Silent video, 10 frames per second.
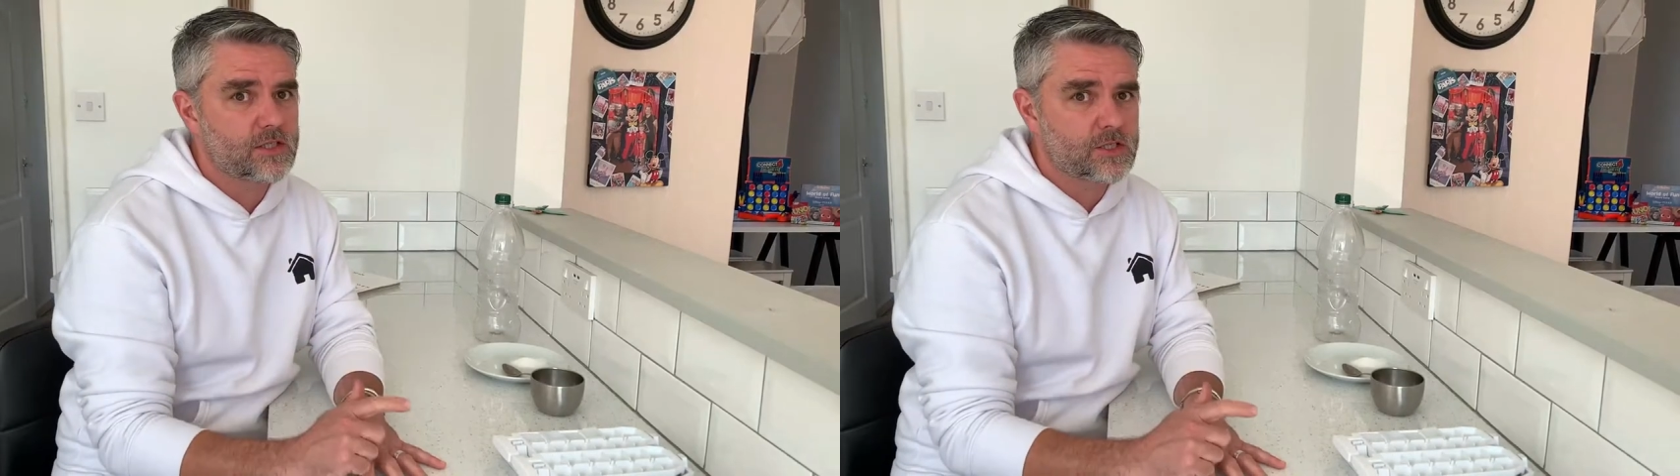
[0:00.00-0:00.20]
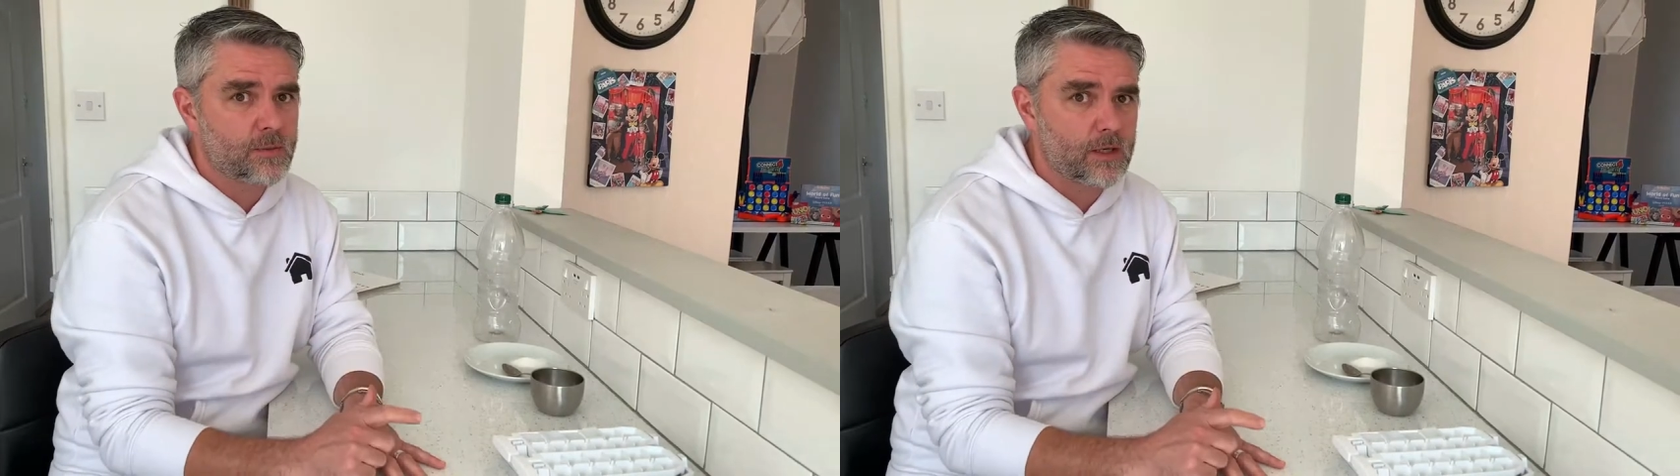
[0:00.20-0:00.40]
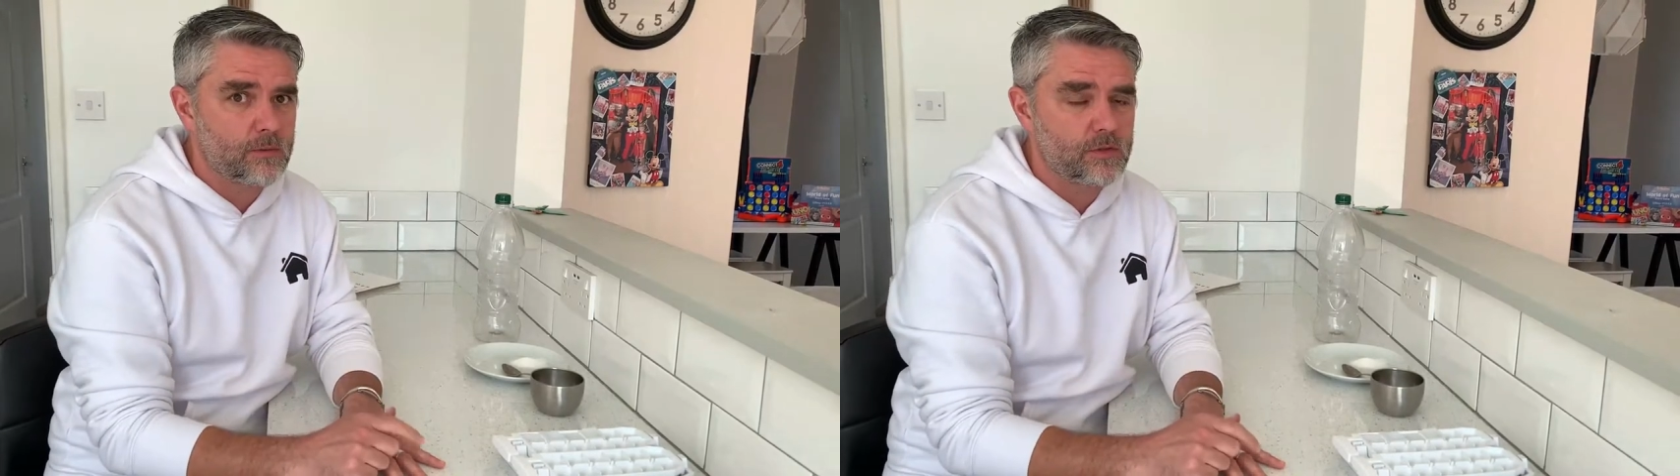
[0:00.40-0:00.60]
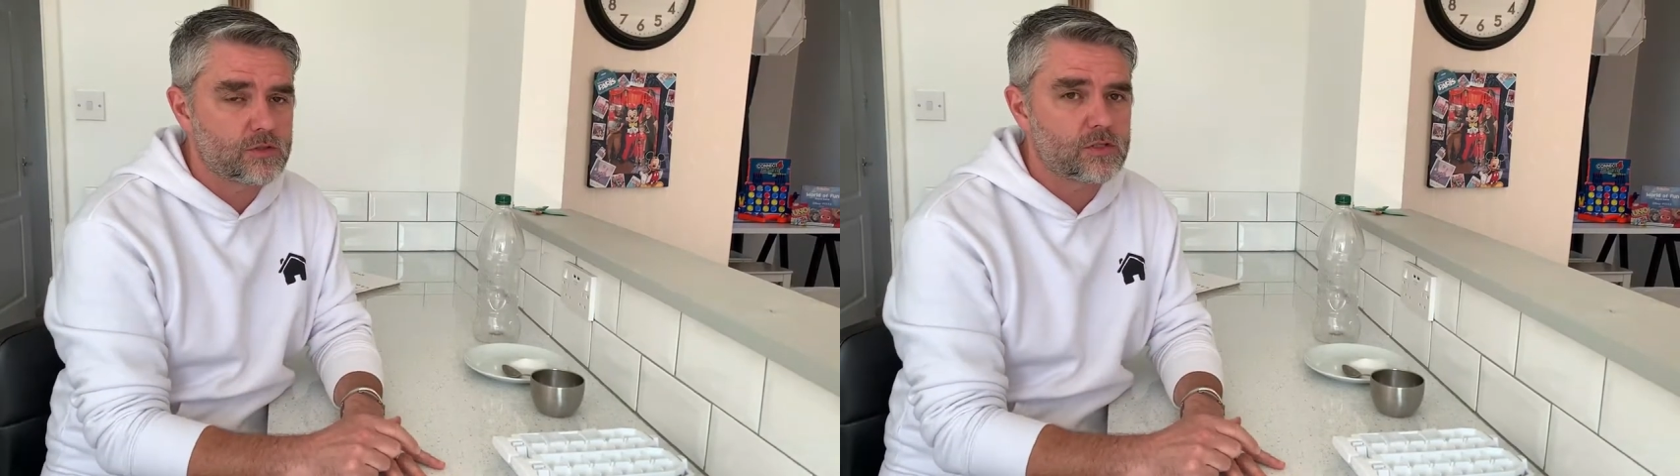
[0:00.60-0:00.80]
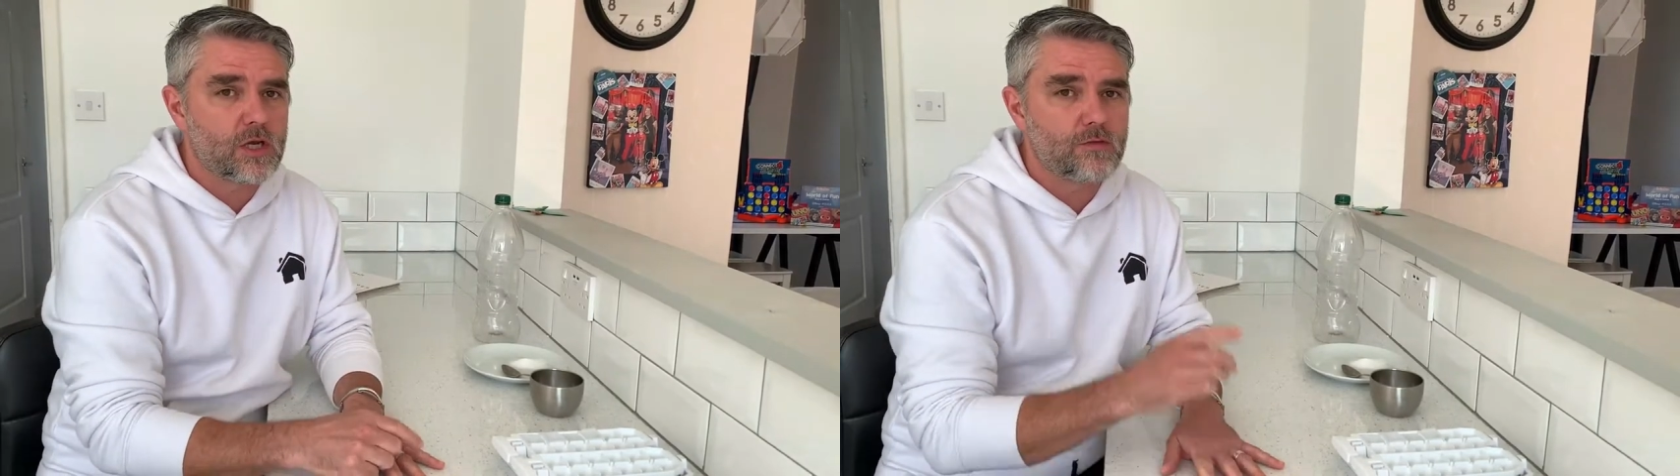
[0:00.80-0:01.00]

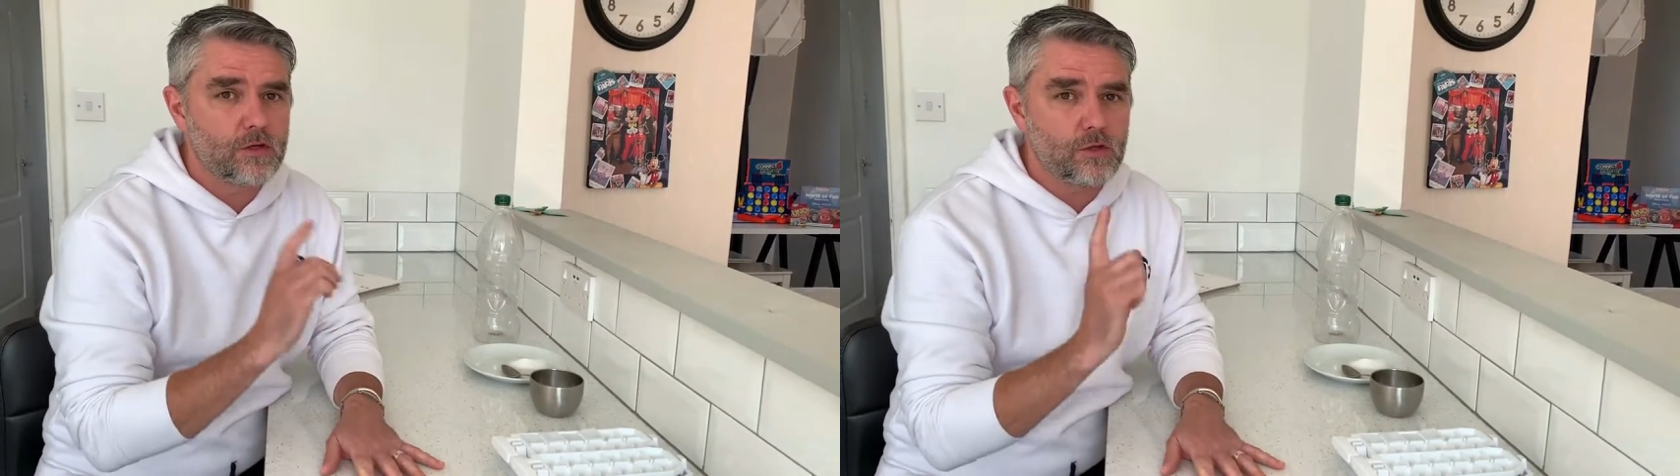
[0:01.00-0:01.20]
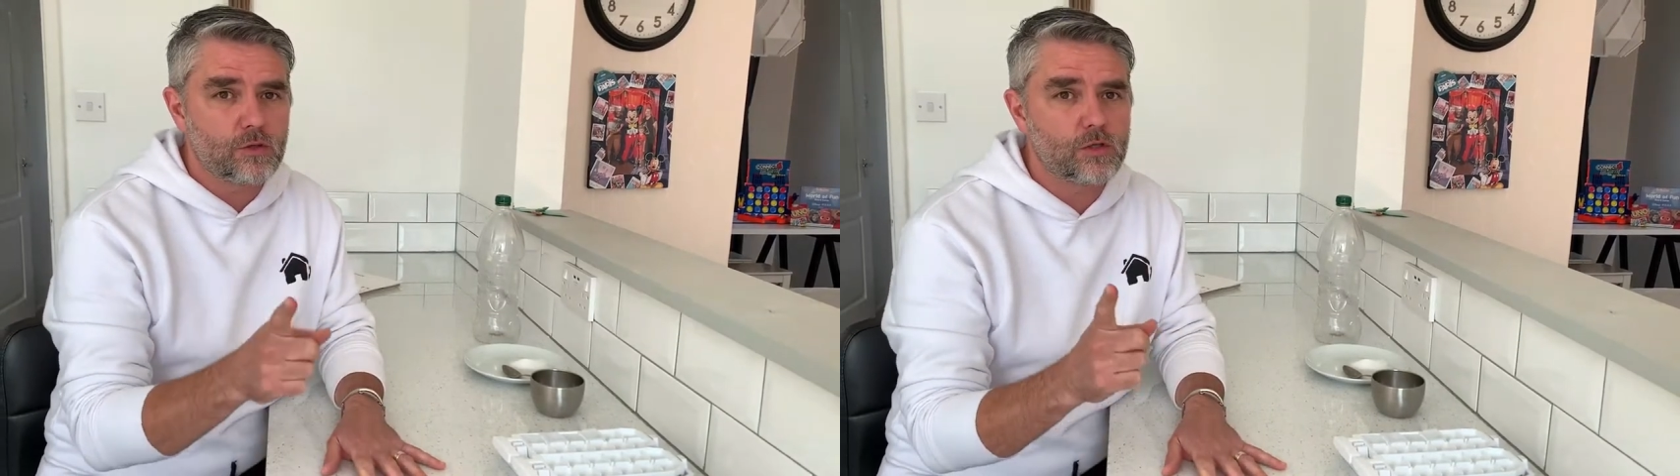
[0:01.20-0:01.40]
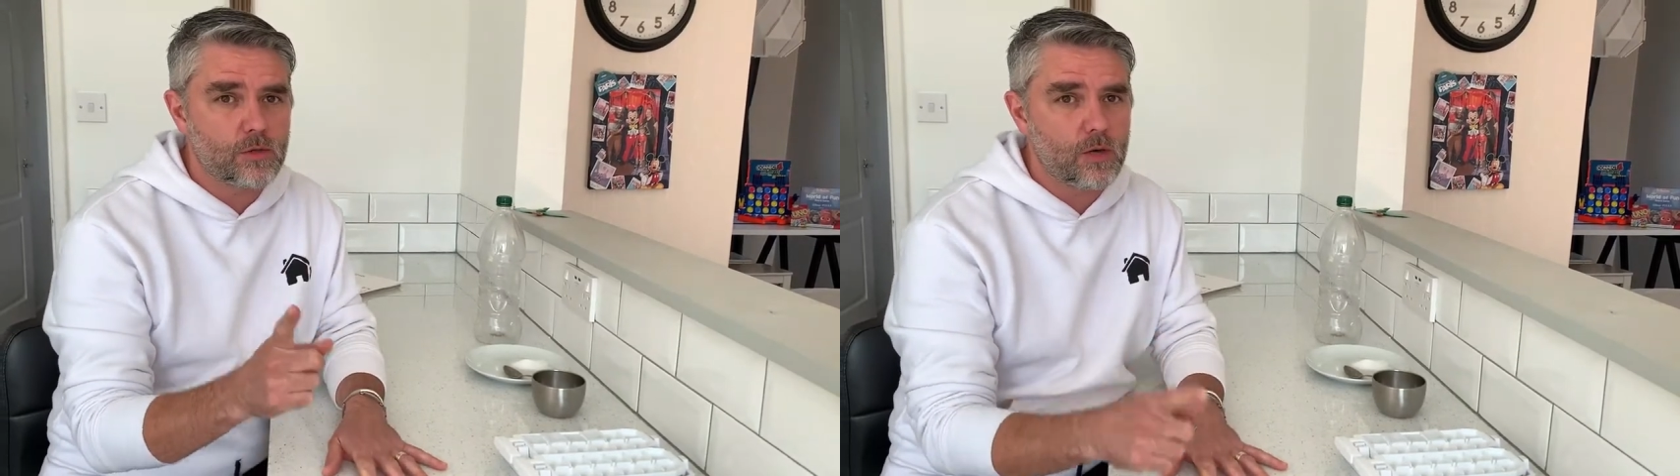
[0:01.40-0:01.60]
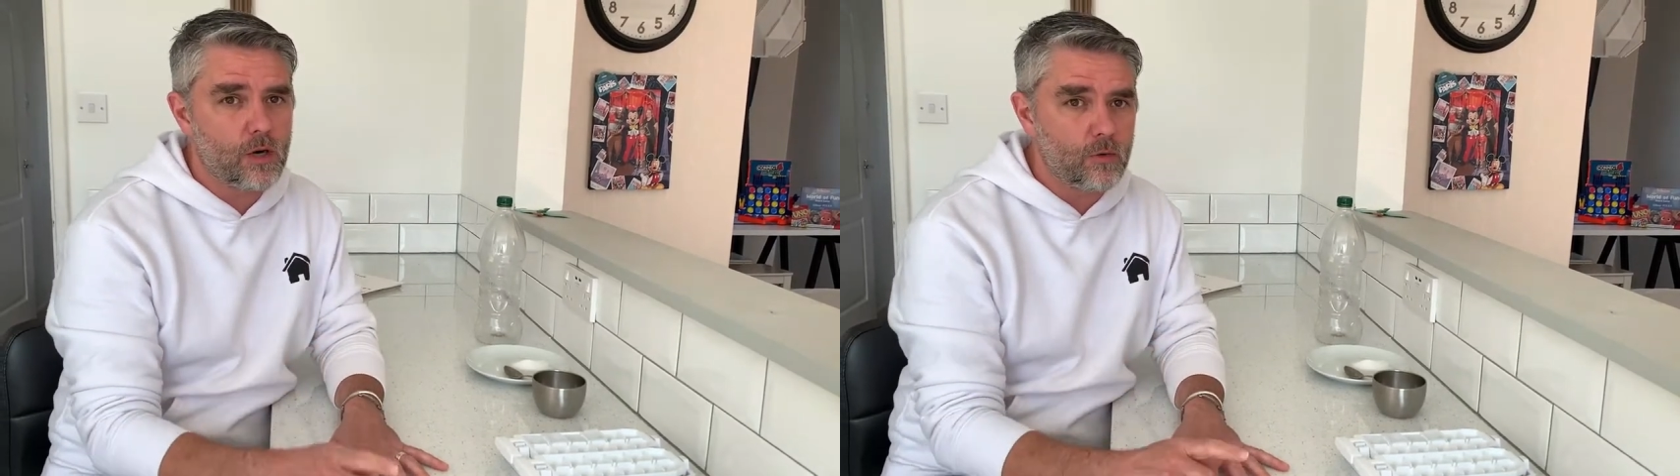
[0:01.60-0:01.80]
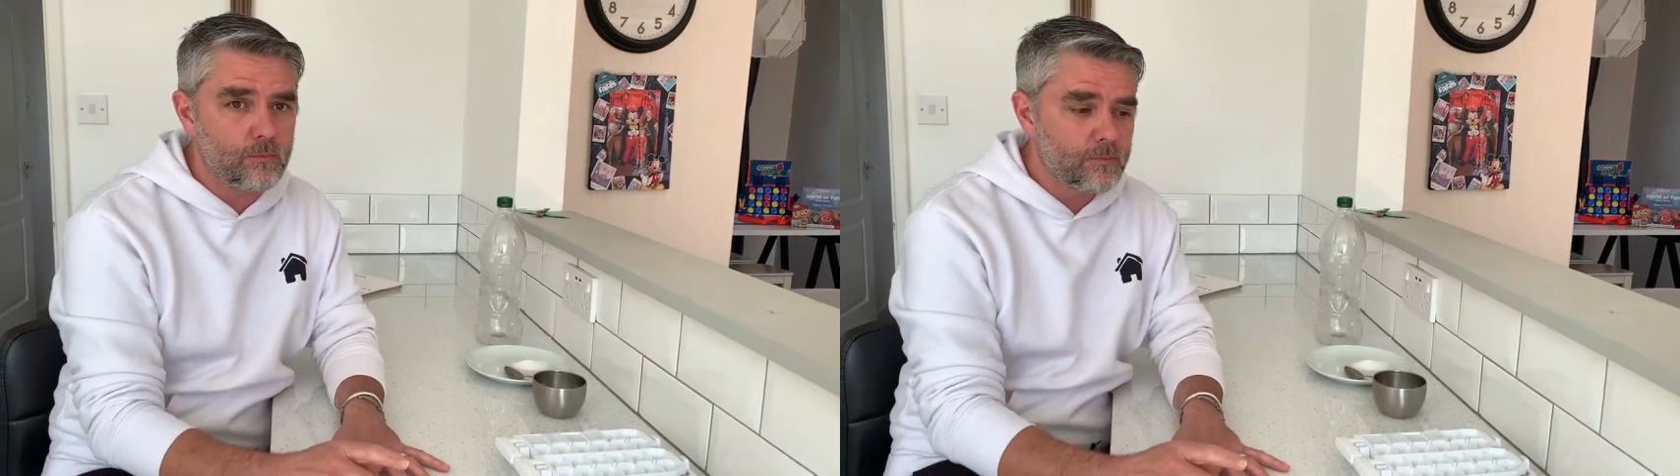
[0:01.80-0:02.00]
experiments that you can do at
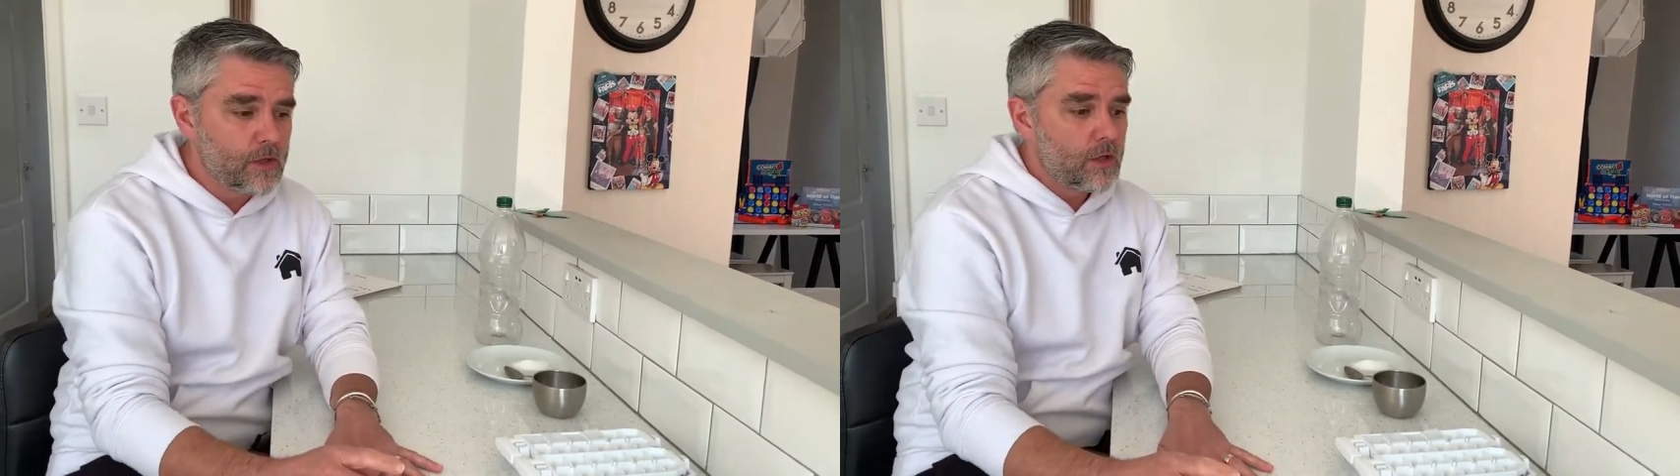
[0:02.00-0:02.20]
home.